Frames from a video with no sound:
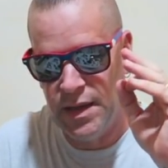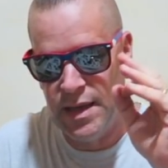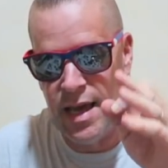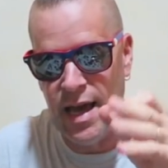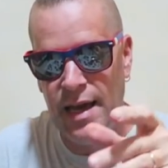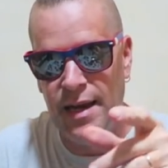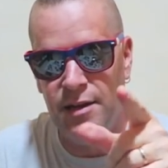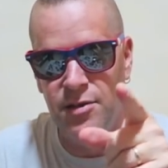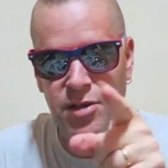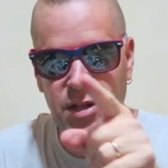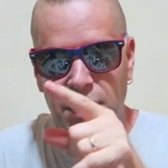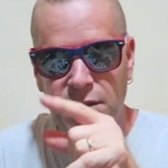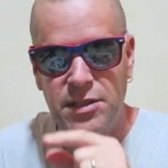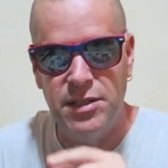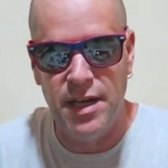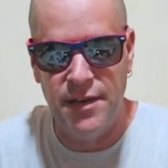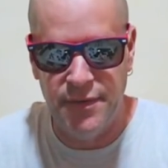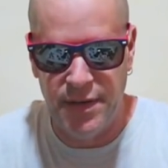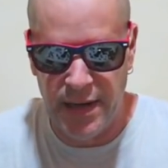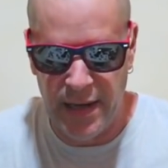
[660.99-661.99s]
Canon
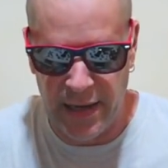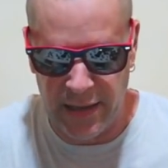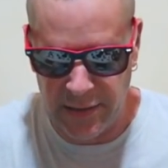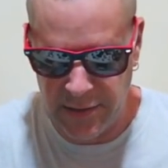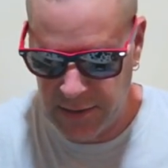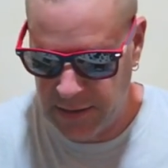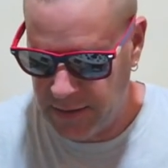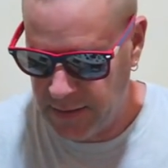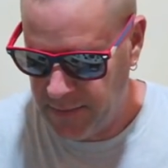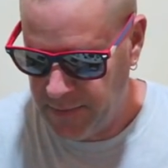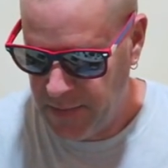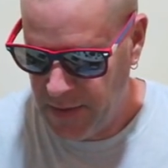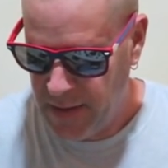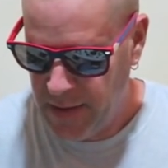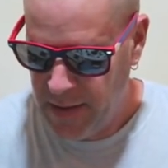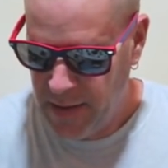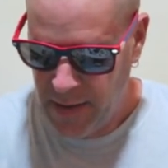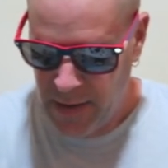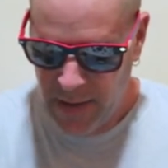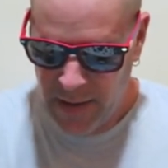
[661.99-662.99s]
G7X.
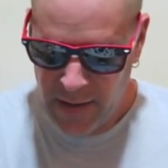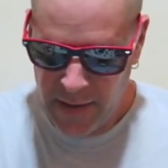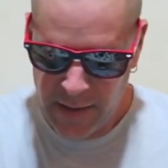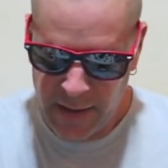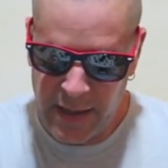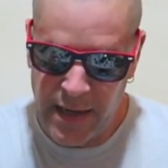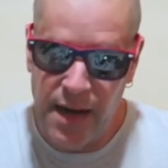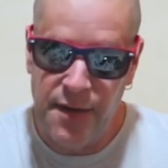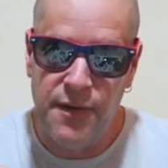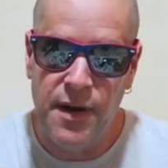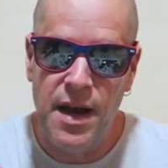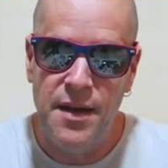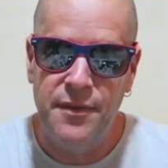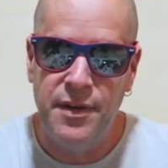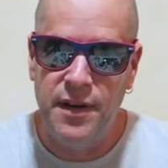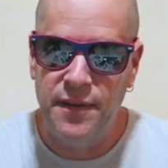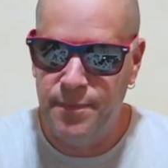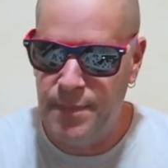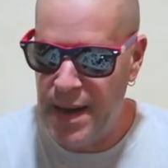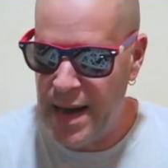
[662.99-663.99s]
You can never have
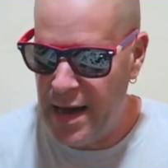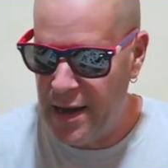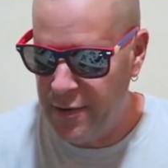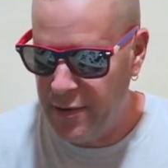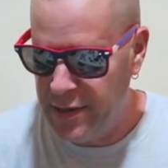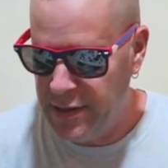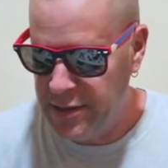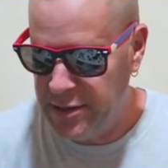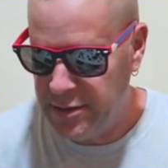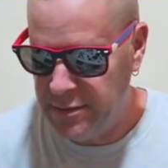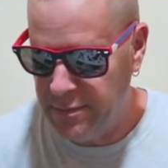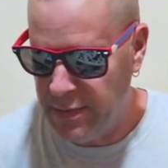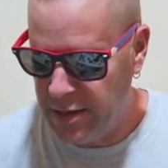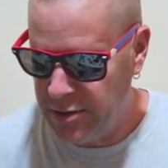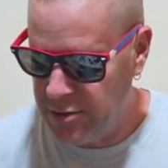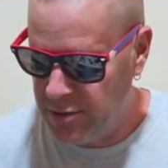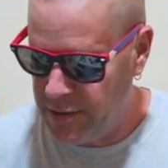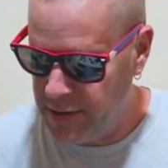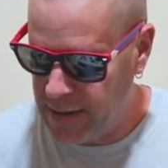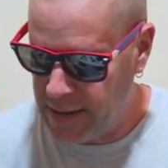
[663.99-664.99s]
enough batteries. Make
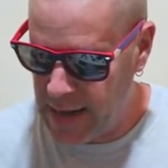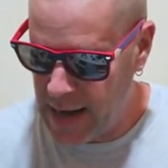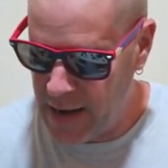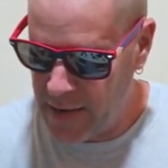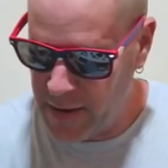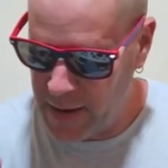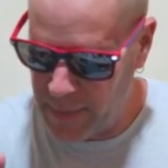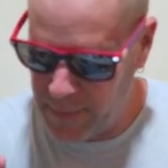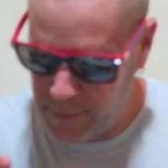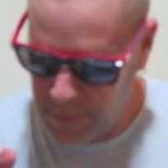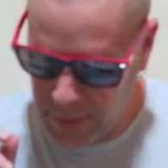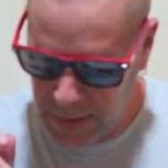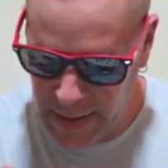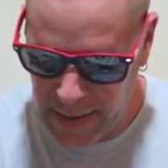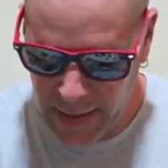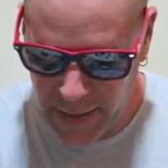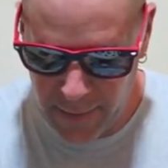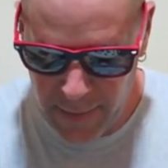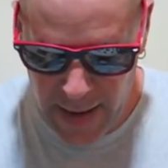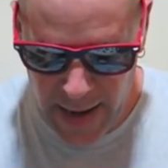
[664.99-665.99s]
sure you carry
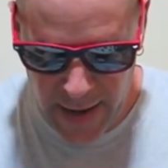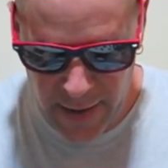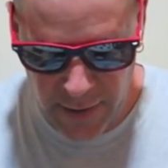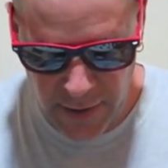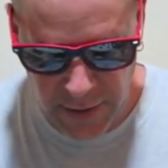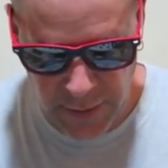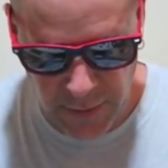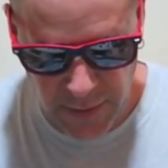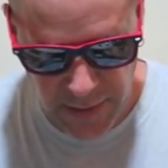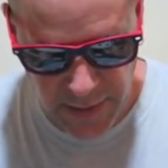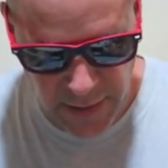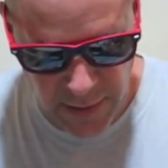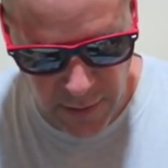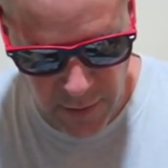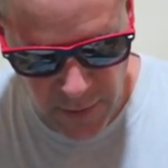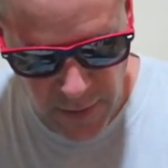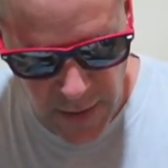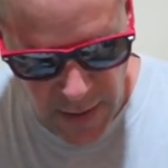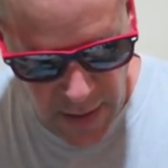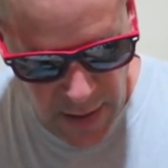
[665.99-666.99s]
plenty of batteries with
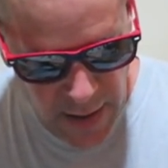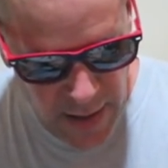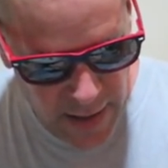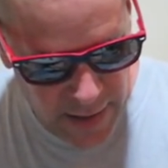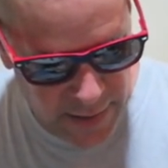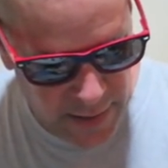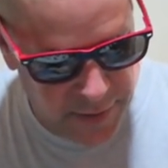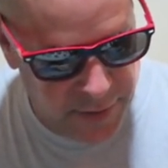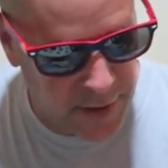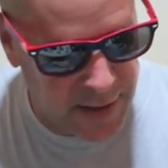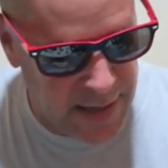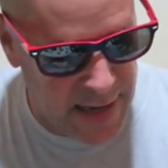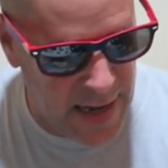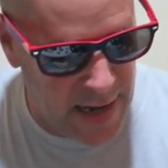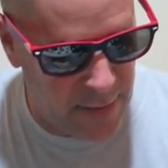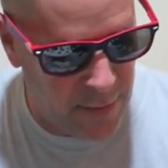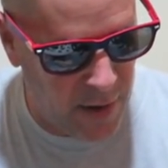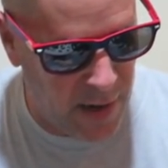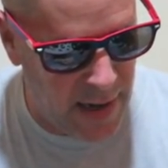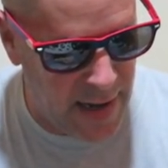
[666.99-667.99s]
you. Another
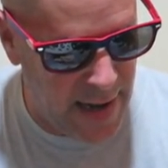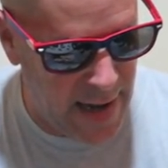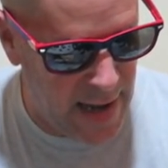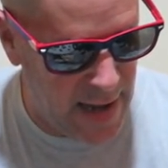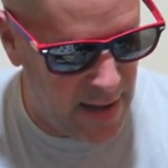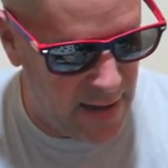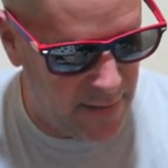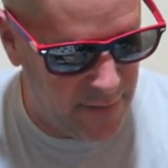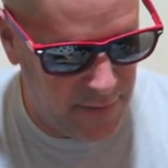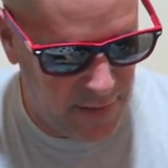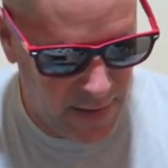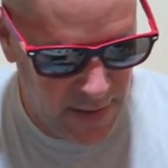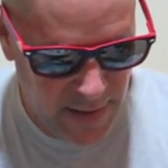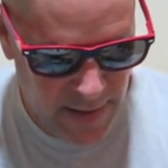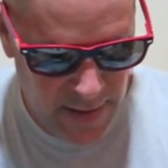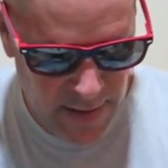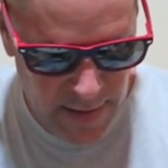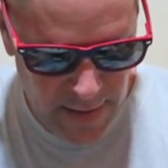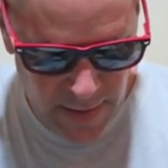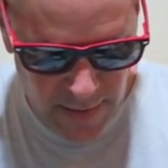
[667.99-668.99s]
camera I have,
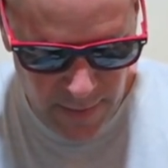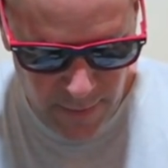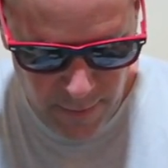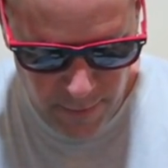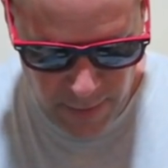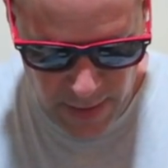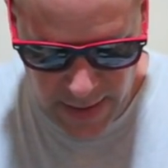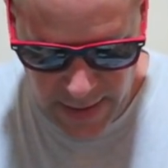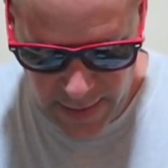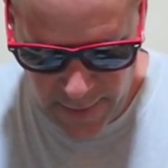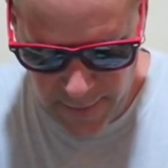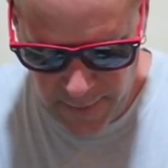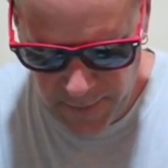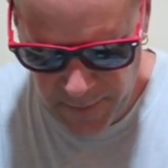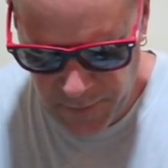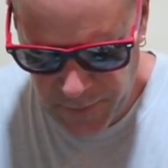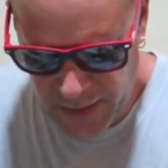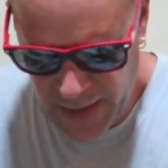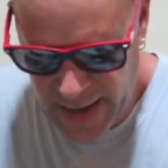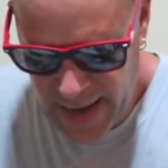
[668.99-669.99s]
but
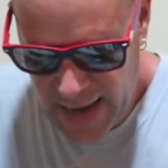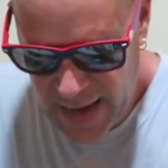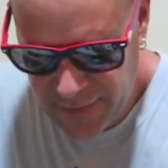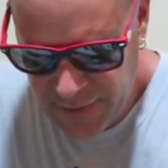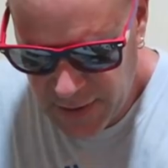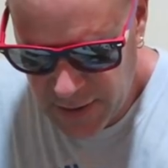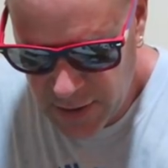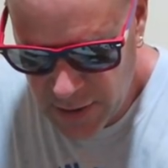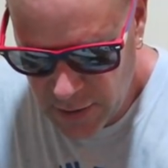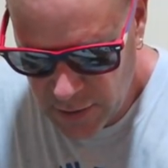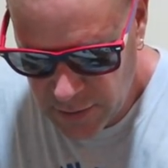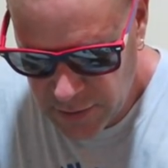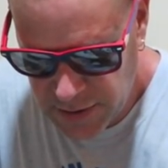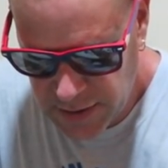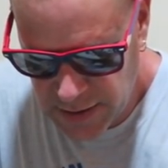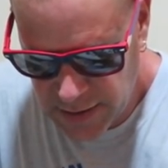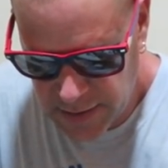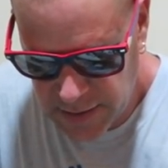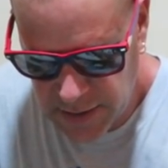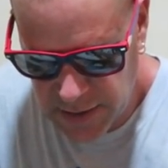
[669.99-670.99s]
I haven't
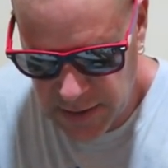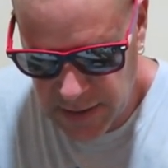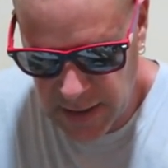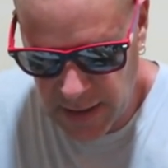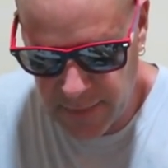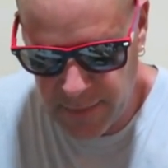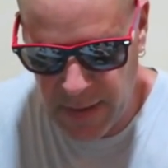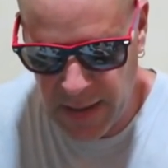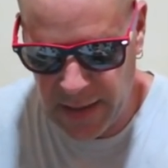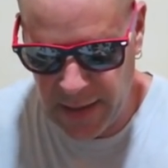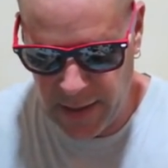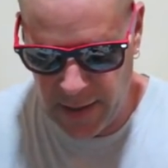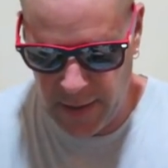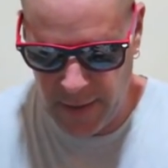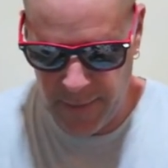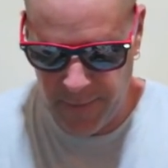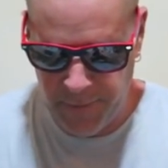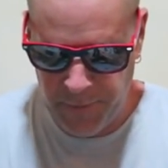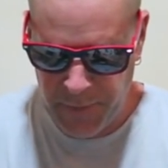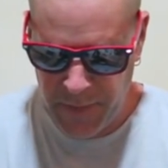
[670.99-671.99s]
used it since I've been
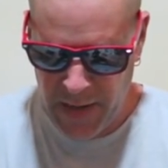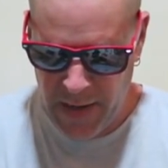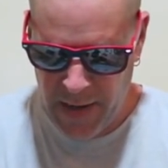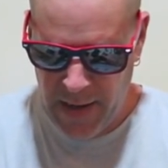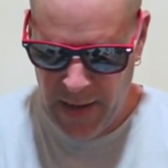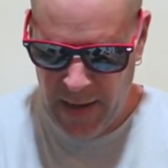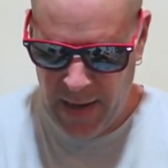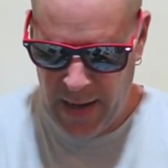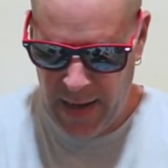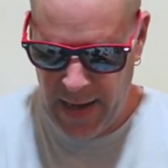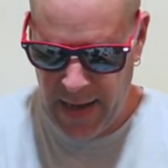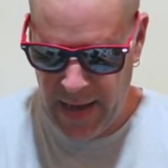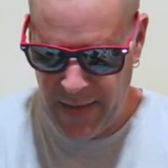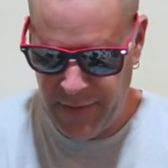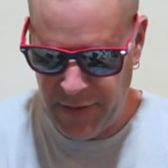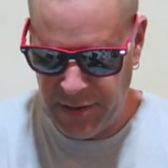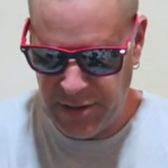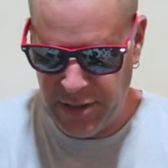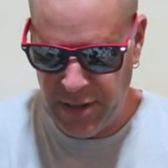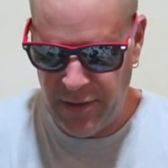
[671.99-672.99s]
here. I have
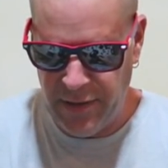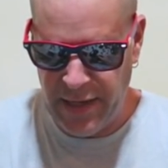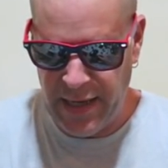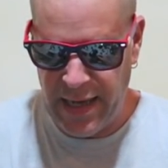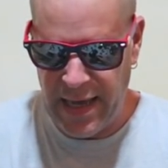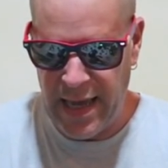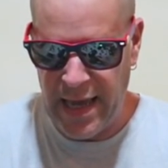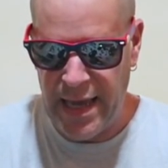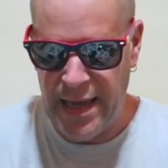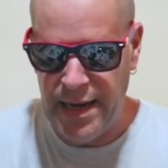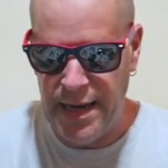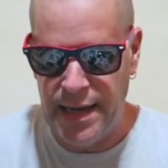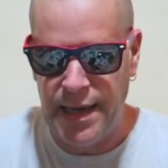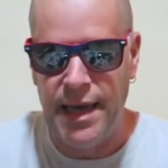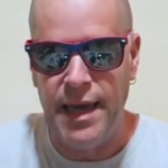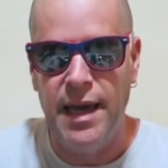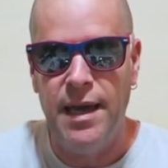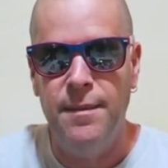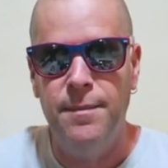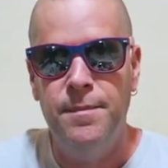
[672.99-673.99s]
a Sony
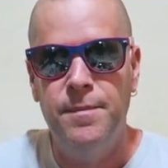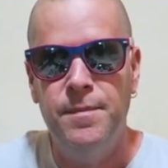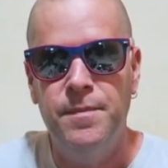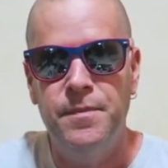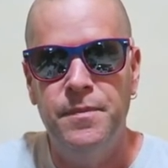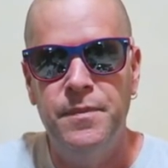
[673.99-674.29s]
Handycam.